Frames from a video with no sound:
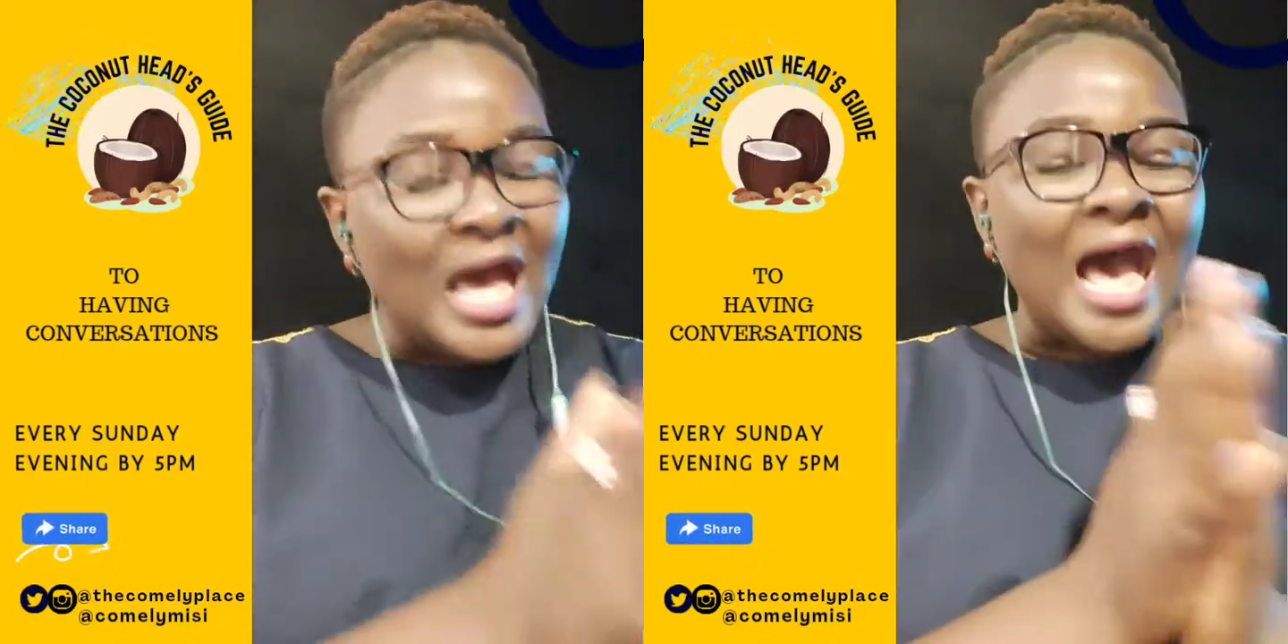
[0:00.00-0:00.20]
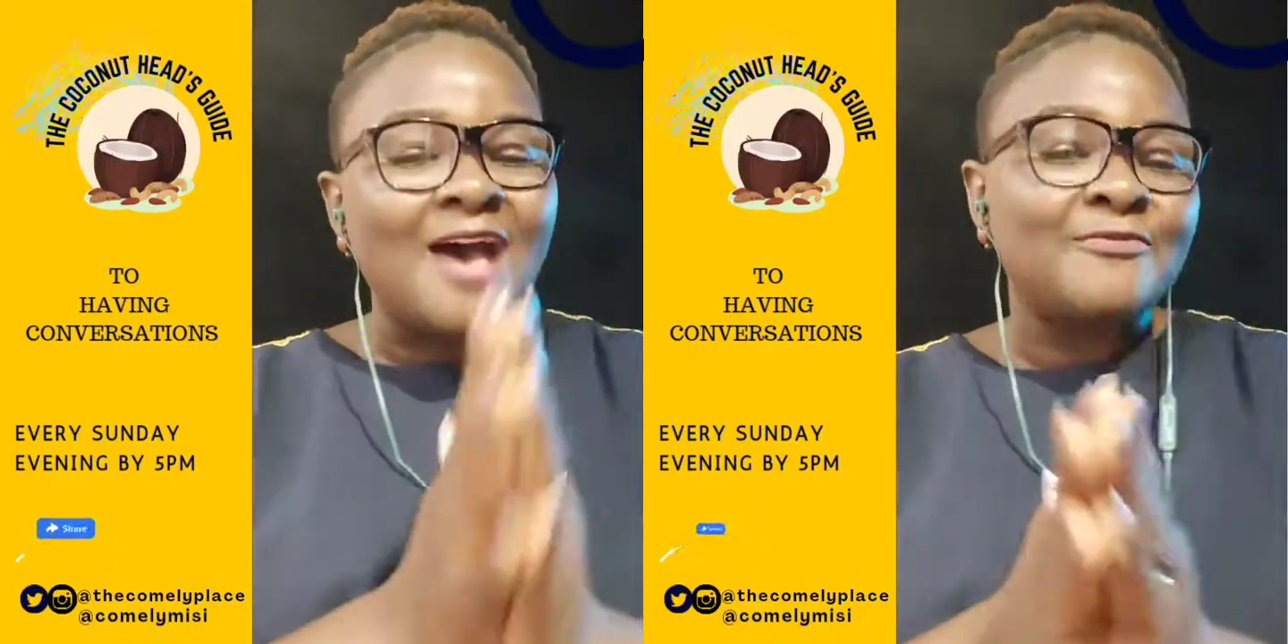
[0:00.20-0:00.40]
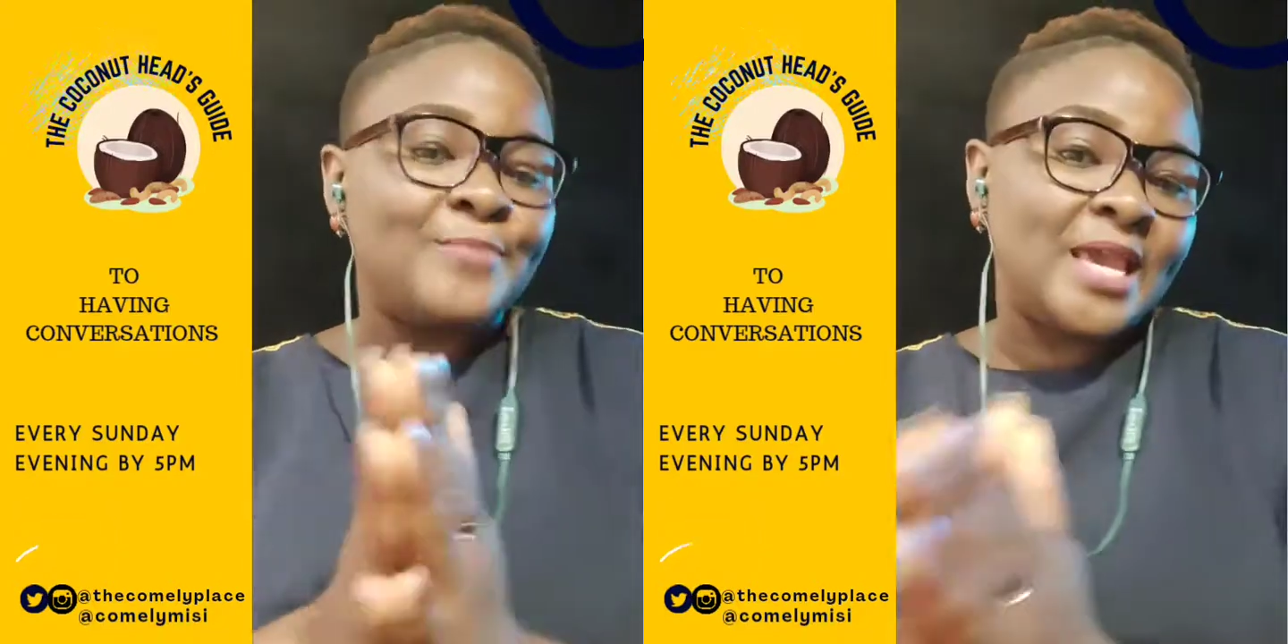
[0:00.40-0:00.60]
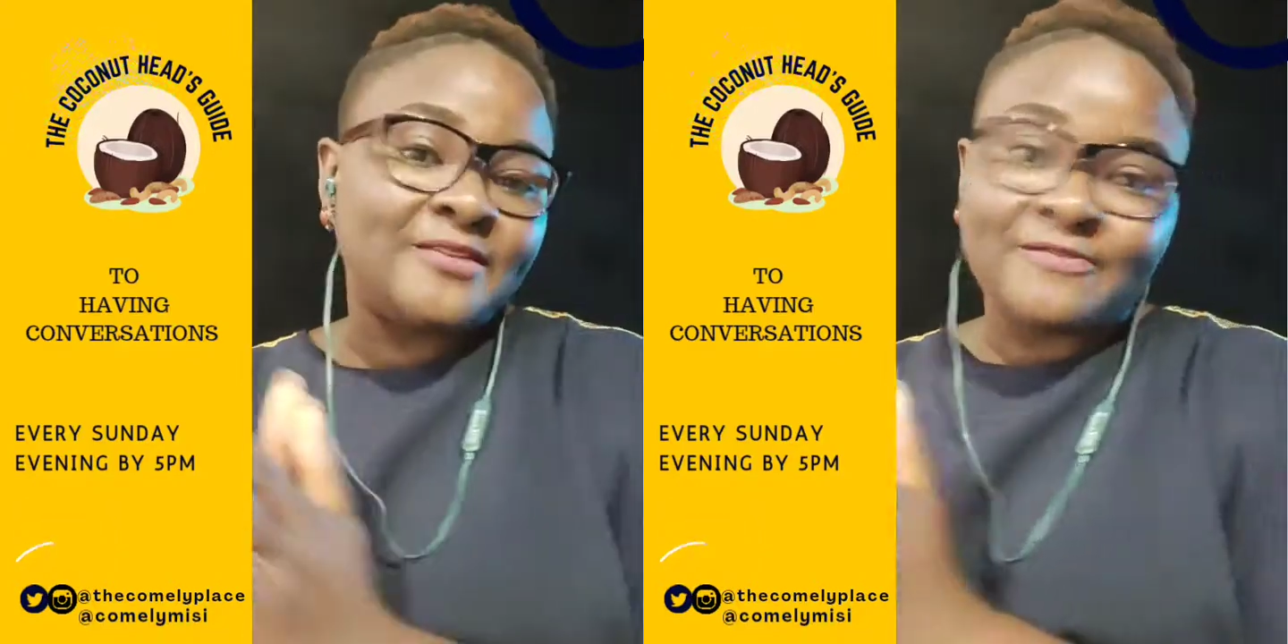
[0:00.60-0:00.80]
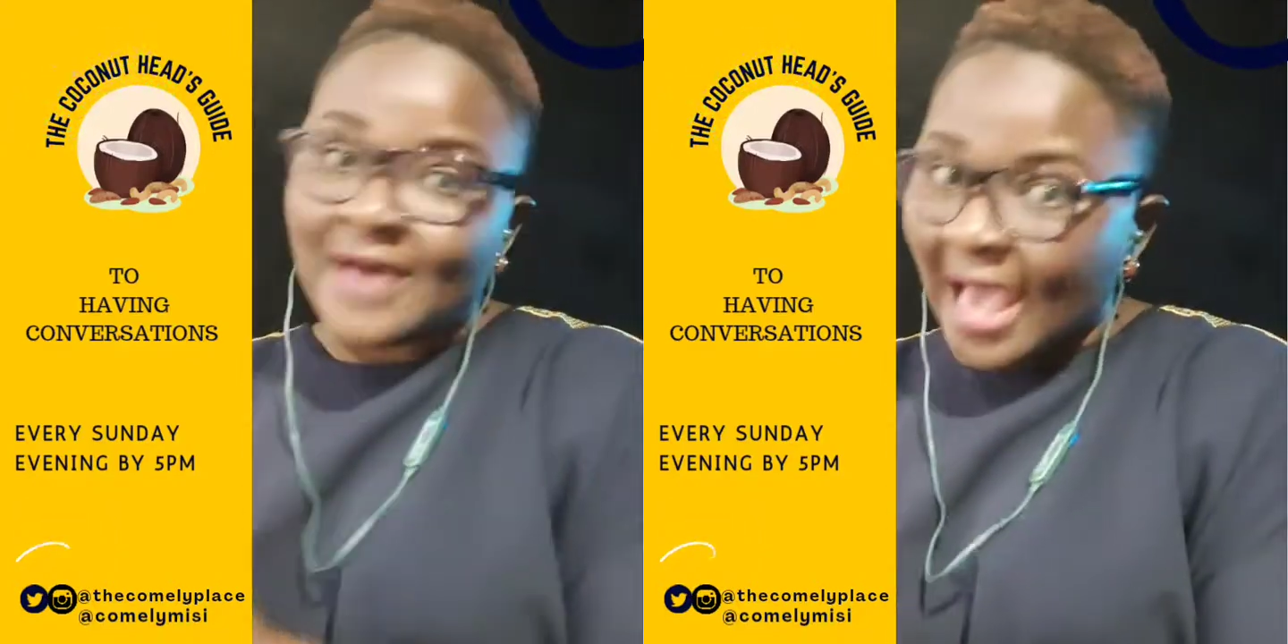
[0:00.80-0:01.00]
half-baked
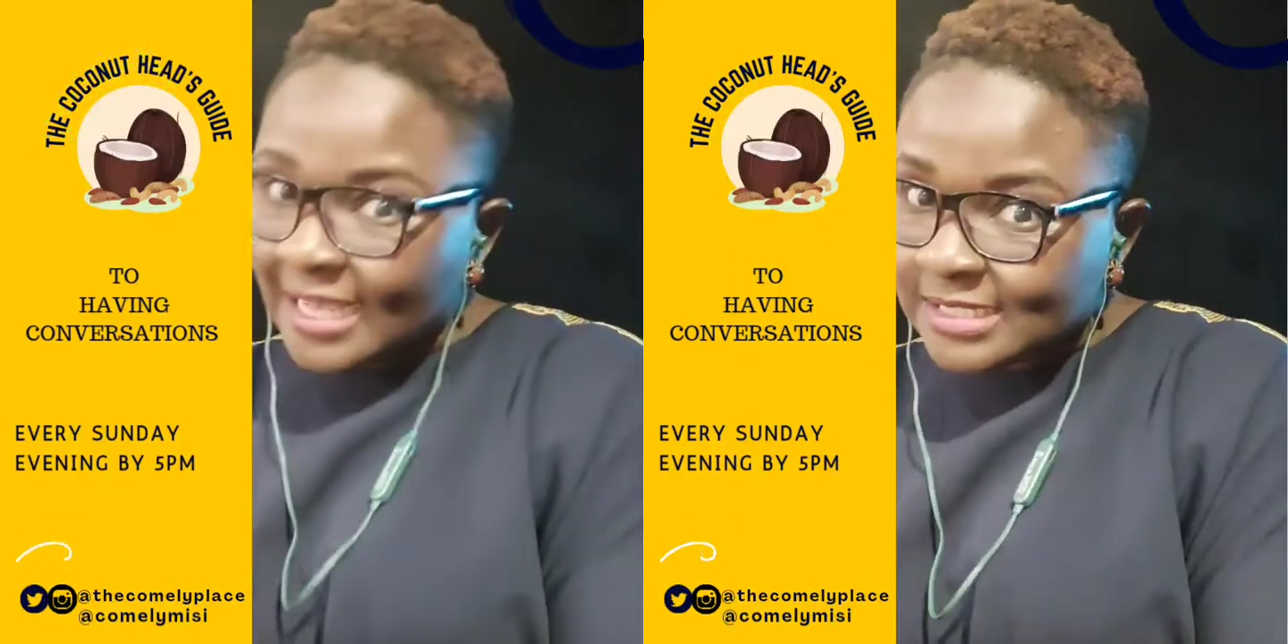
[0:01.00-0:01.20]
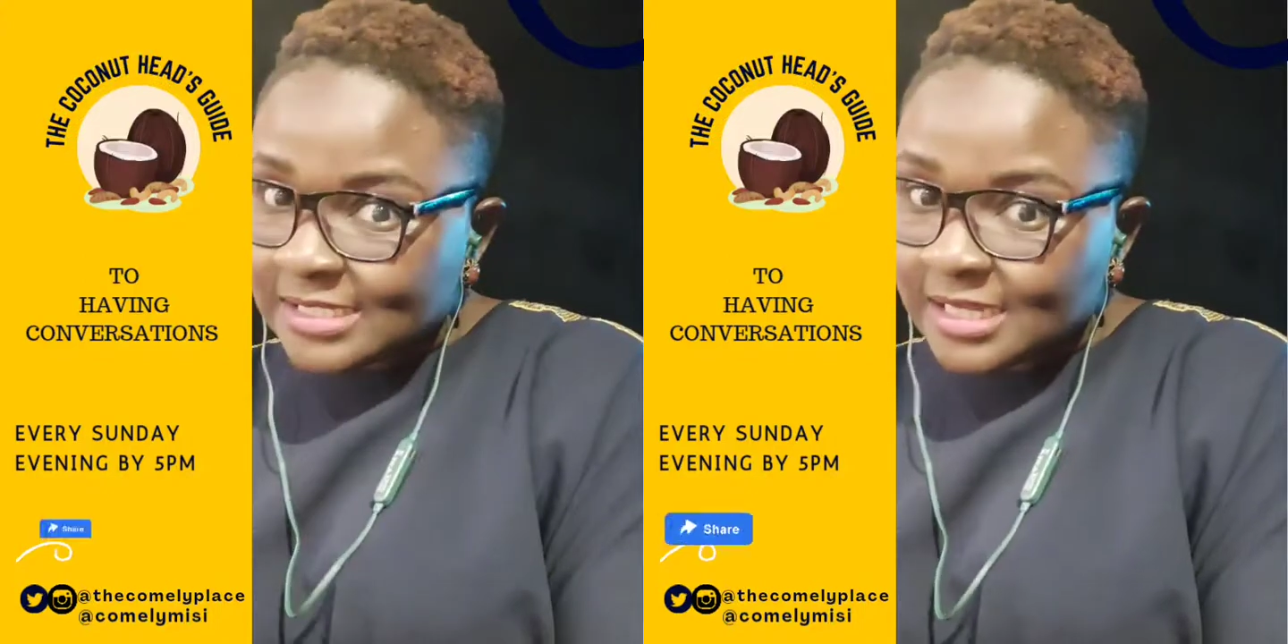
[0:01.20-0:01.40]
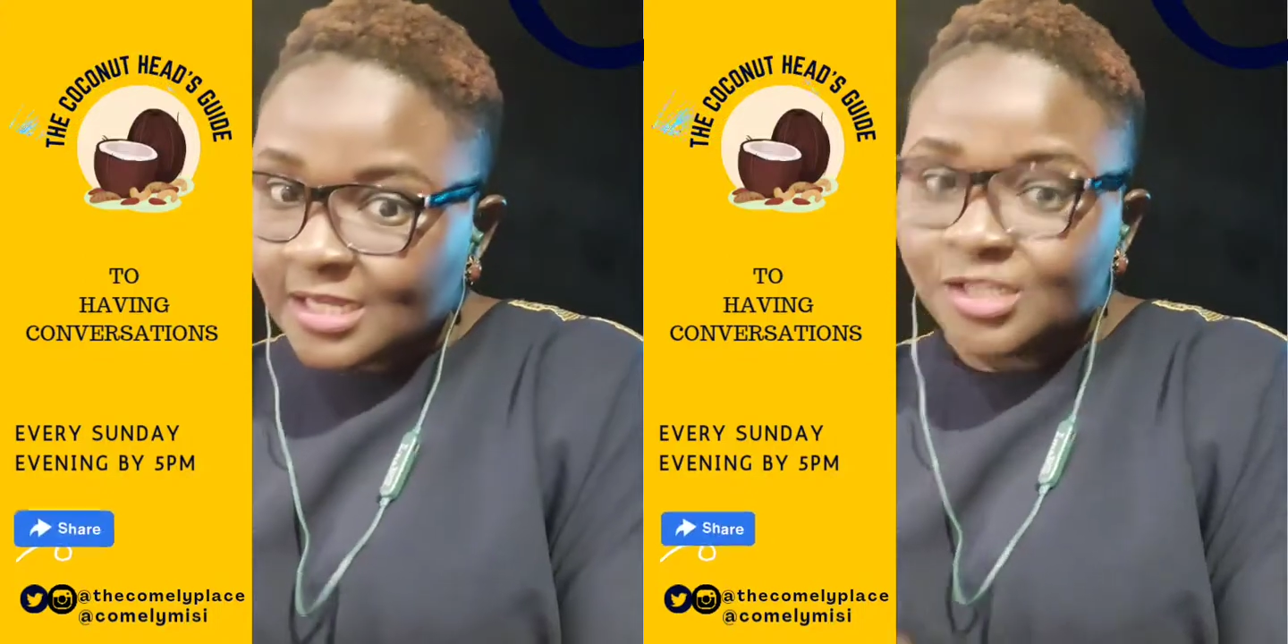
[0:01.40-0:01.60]
facts?